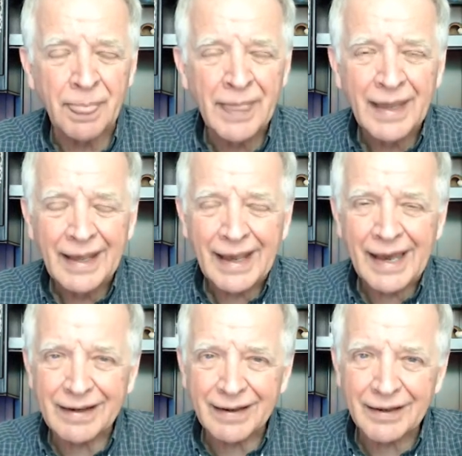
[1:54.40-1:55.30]
at
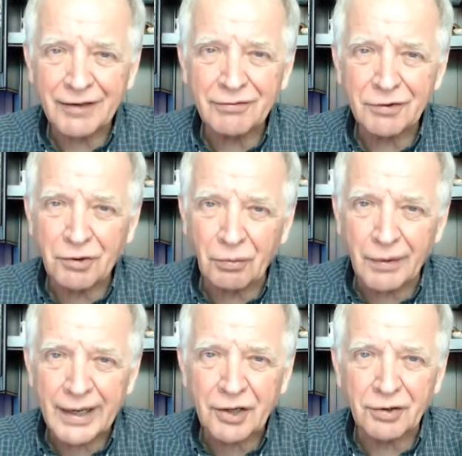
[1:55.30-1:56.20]
a level
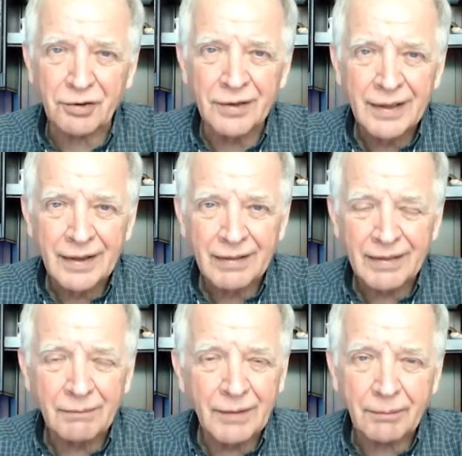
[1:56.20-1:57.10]
greater than
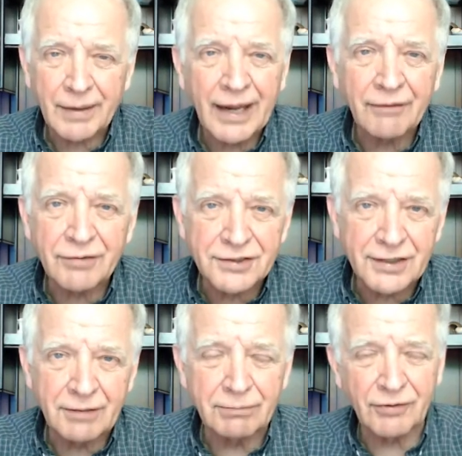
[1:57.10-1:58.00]
maybe ever seen
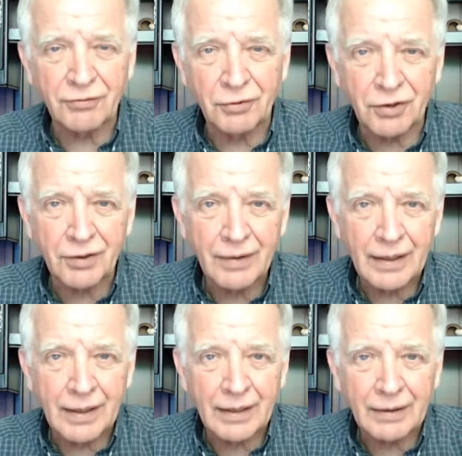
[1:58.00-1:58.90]
before
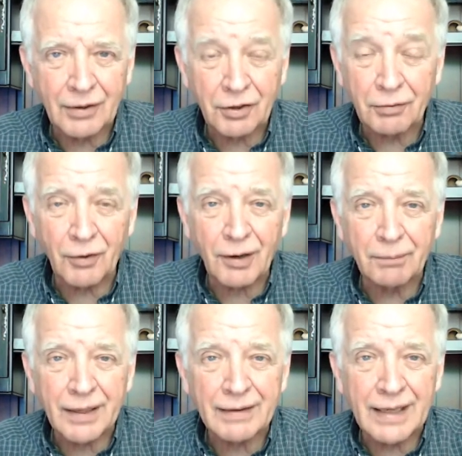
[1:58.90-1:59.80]
uh, could well be
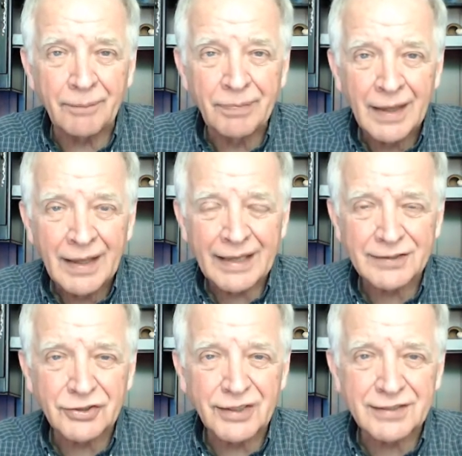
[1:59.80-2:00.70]
that, as
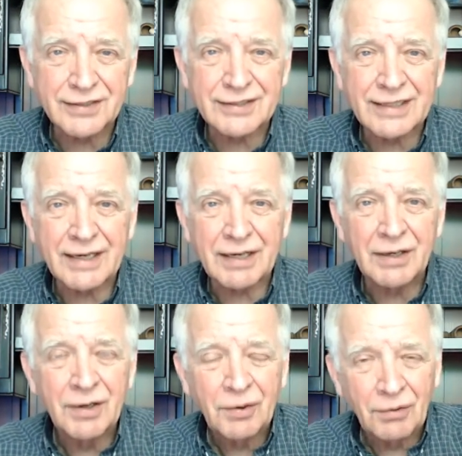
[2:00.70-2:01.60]
Jesus said,
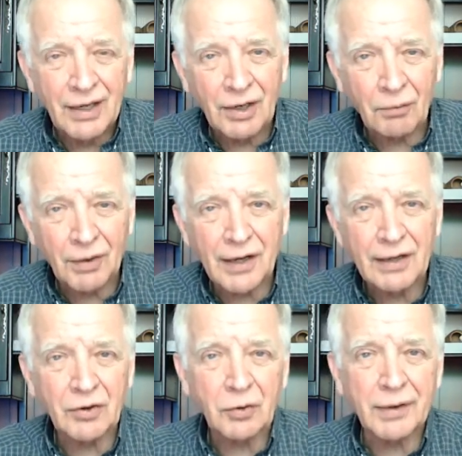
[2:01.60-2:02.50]
you know, we're going to do what he